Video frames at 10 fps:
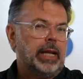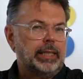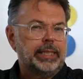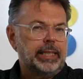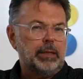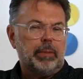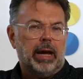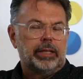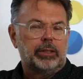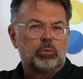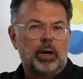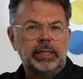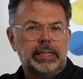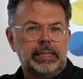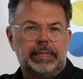And think about it,
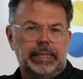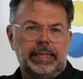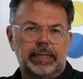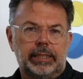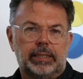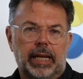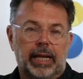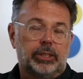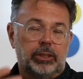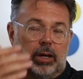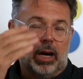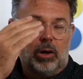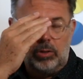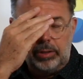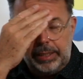one disease and you are
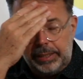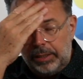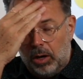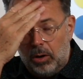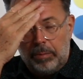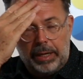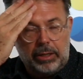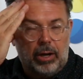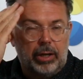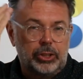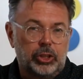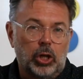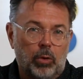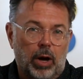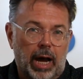already, oh my God,
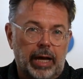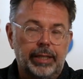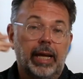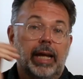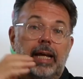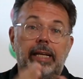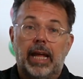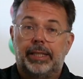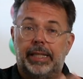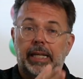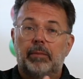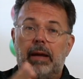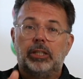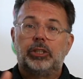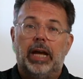so hard. Now think
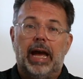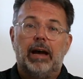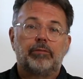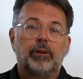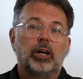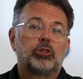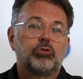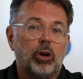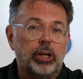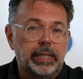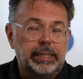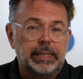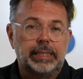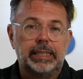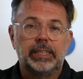about, you have a chronic
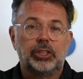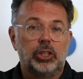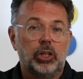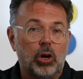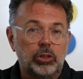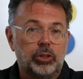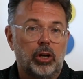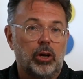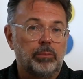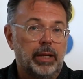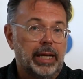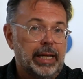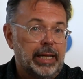disease, long-term